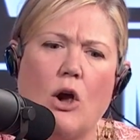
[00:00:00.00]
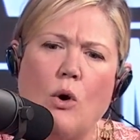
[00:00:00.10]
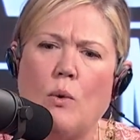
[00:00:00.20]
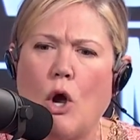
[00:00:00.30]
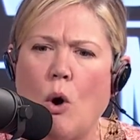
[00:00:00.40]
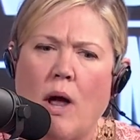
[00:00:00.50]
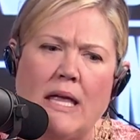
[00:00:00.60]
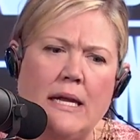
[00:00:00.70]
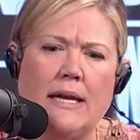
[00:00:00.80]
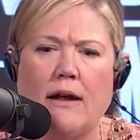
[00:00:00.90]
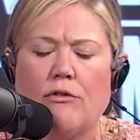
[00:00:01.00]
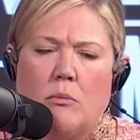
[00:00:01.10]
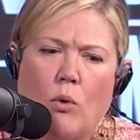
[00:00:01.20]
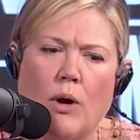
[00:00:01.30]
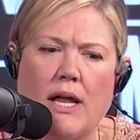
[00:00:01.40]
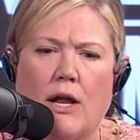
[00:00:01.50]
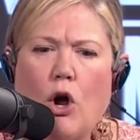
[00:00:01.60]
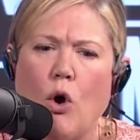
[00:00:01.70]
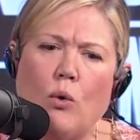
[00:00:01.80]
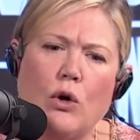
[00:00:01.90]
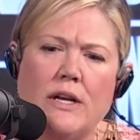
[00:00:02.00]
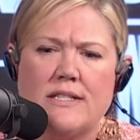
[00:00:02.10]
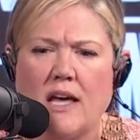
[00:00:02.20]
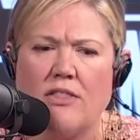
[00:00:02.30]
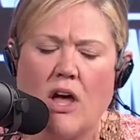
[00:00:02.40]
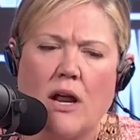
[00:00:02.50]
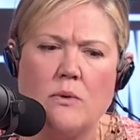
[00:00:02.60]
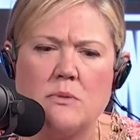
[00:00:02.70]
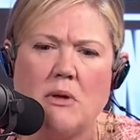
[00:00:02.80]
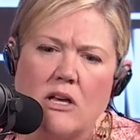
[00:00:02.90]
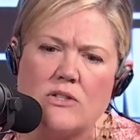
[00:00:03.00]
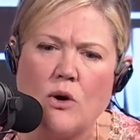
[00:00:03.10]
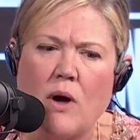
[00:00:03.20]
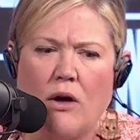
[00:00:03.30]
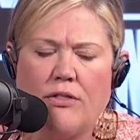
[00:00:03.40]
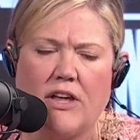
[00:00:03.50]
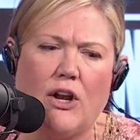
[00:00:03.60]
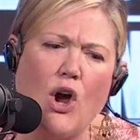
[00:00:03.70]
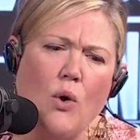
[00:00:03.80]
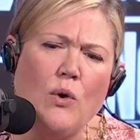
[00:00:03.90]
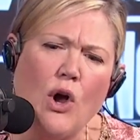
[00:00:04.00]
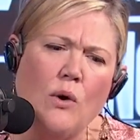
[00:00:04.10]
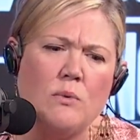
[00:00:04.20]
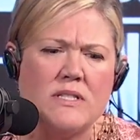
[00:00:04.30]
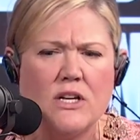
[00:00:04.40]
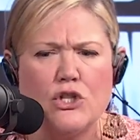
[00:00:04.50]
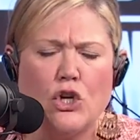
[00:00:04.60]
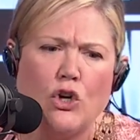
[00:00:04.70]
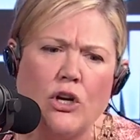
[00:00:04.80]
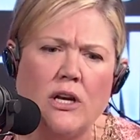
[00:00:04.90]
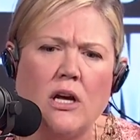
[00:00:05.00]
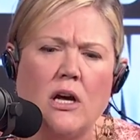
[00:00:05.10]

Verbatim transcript: "Oh no, I eat it every morning," and "Oh goodness, I thought I was being so healthy," and "Oh no, it was such a good